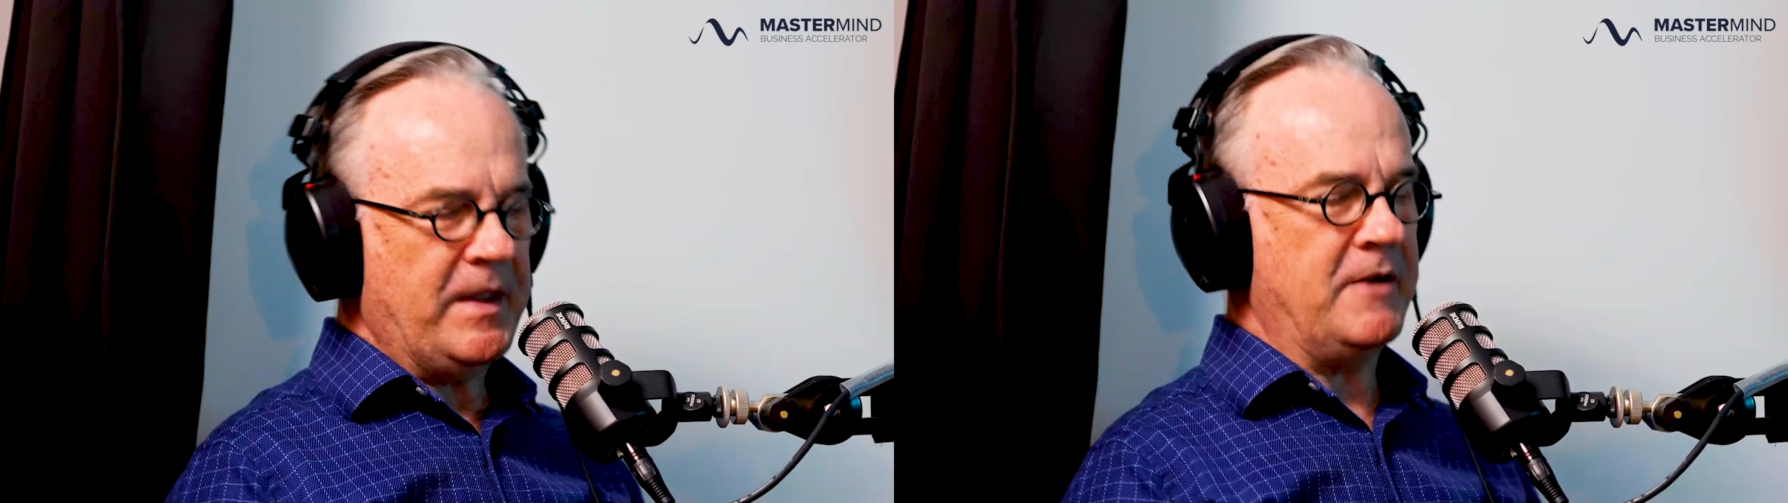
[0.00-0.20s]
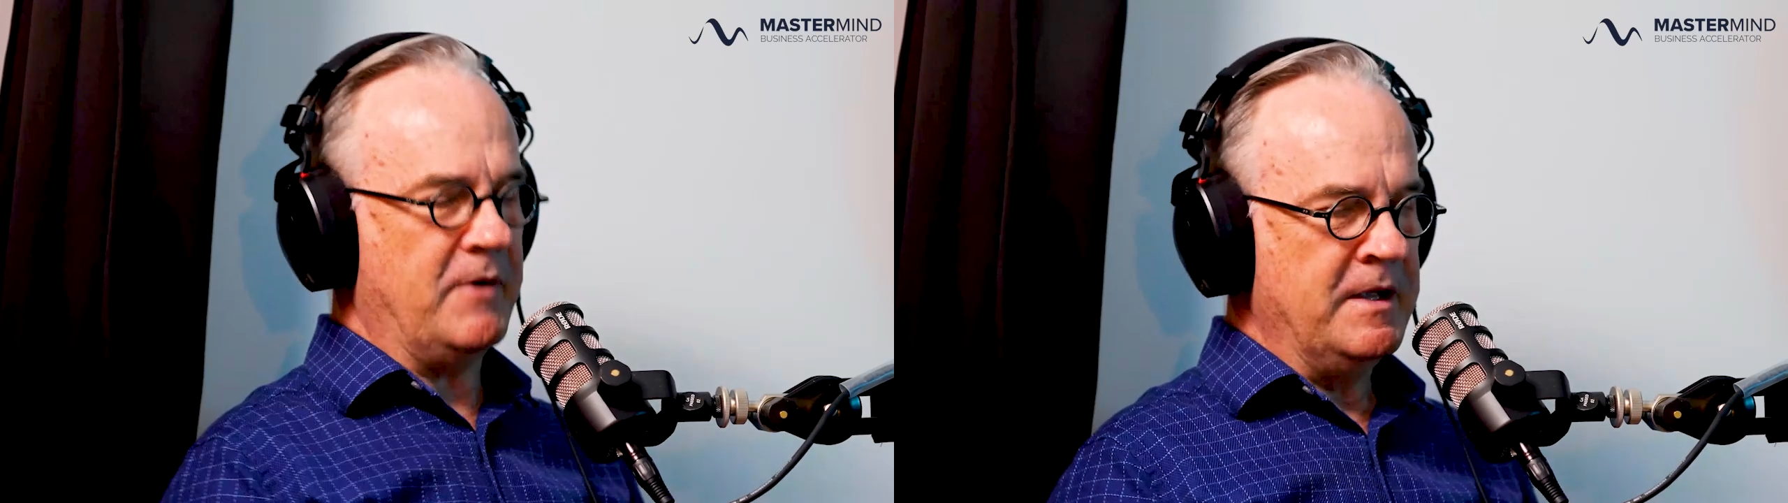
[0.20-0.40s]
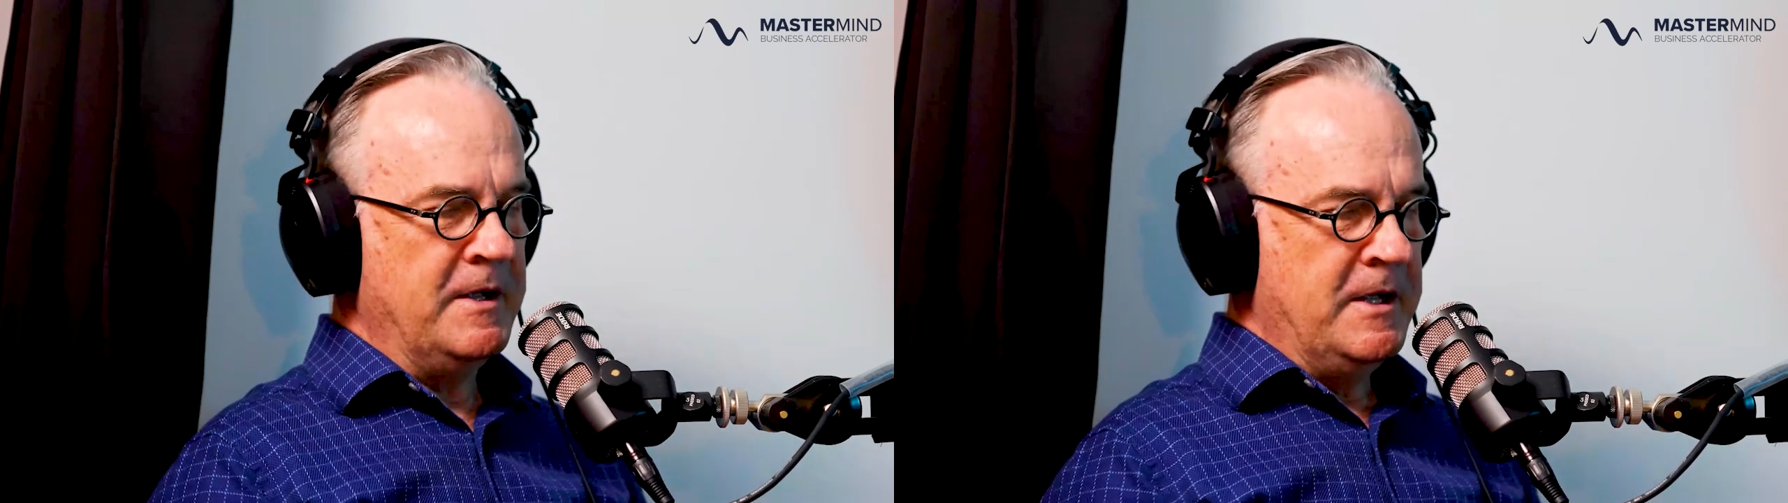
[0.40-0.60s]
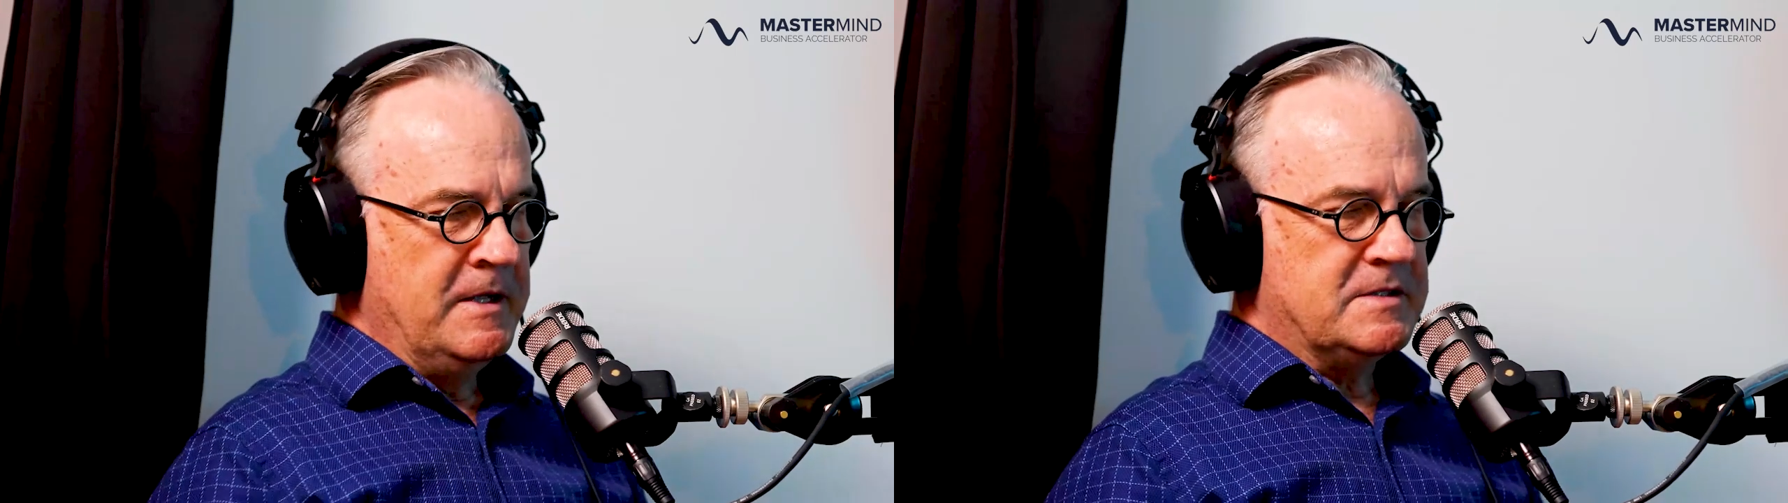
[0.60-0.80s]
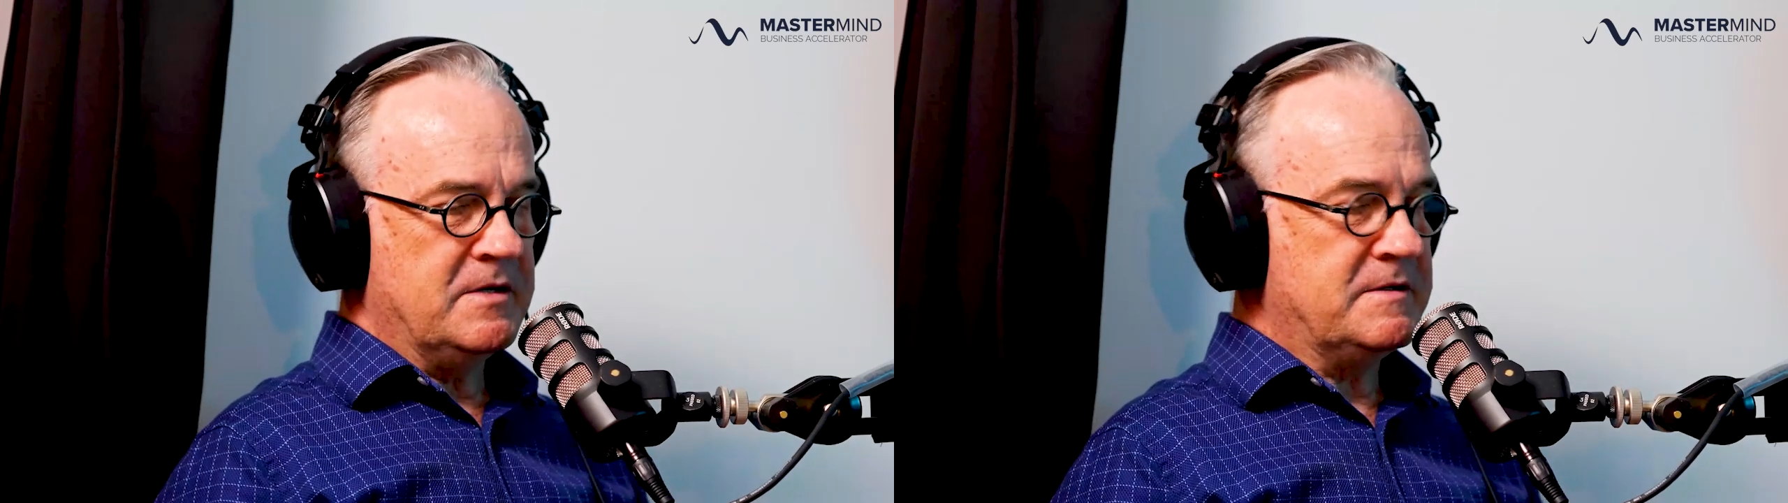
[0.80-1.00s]
Anyway,
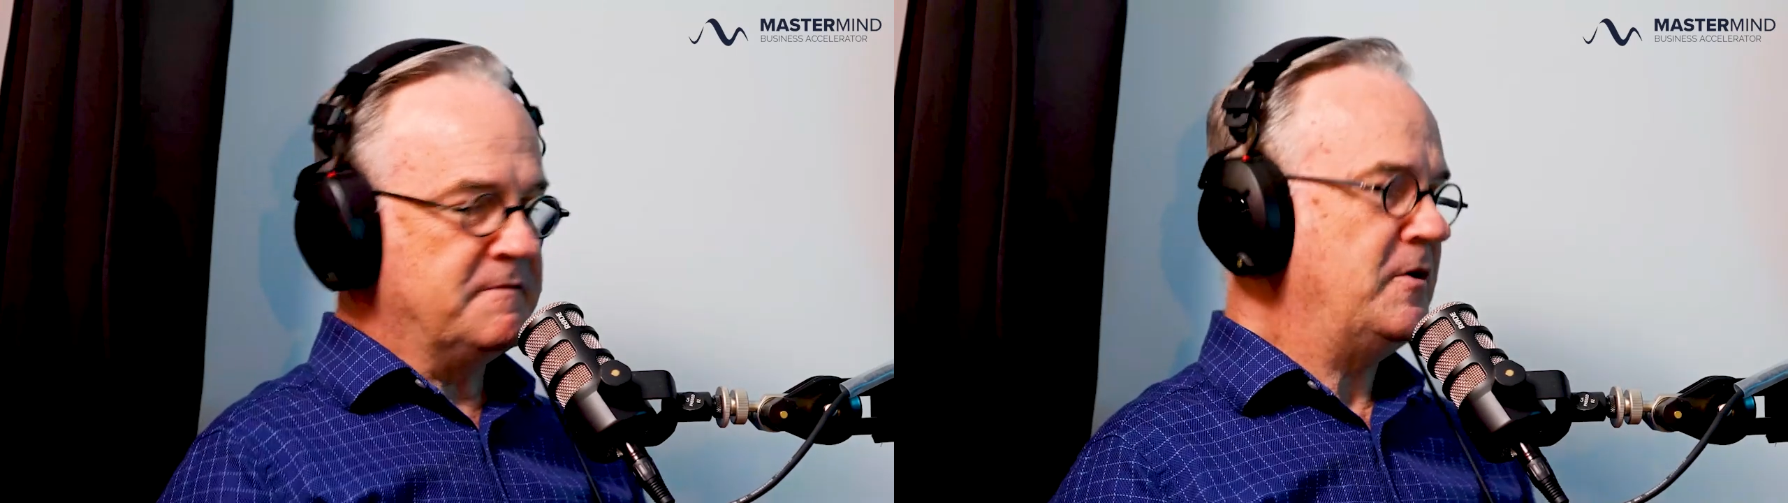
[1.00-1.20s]
so it's a